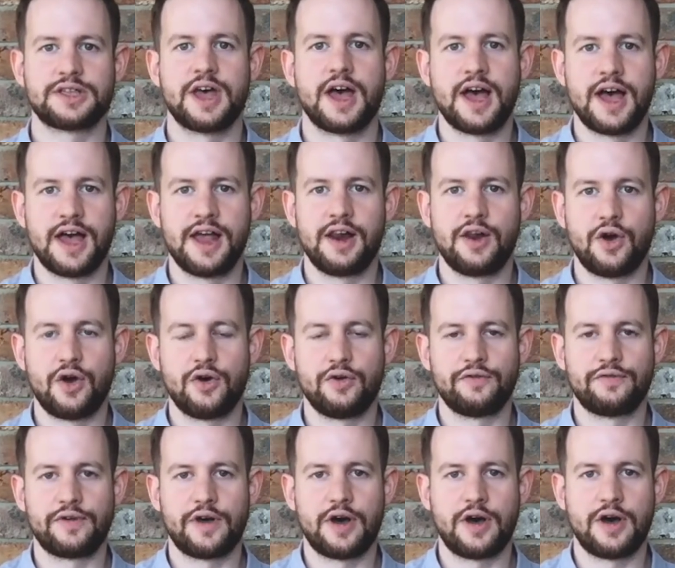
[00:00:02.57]
that a lot
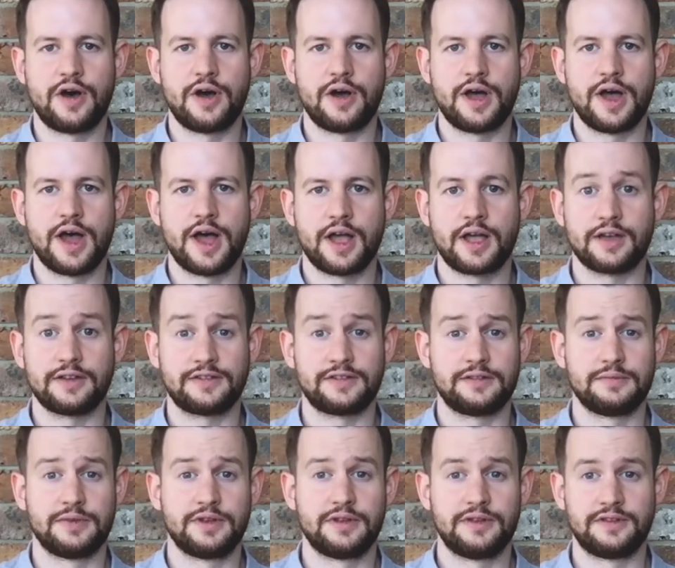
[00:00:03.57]
of our
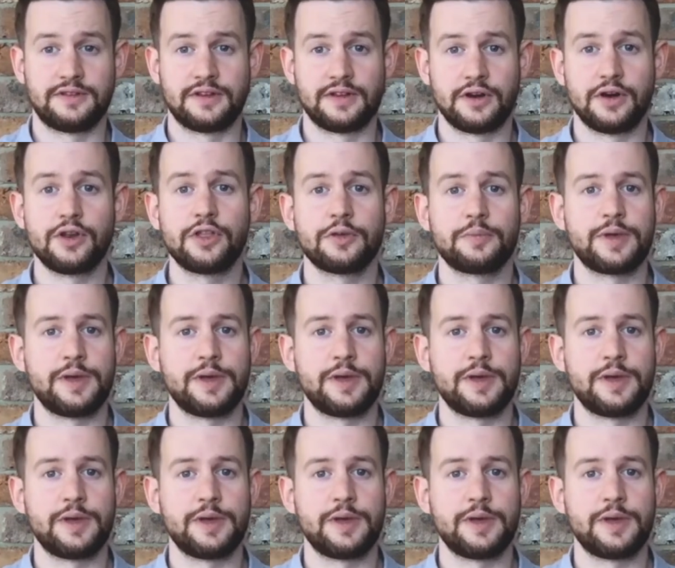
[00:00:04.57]
customers and a lot of the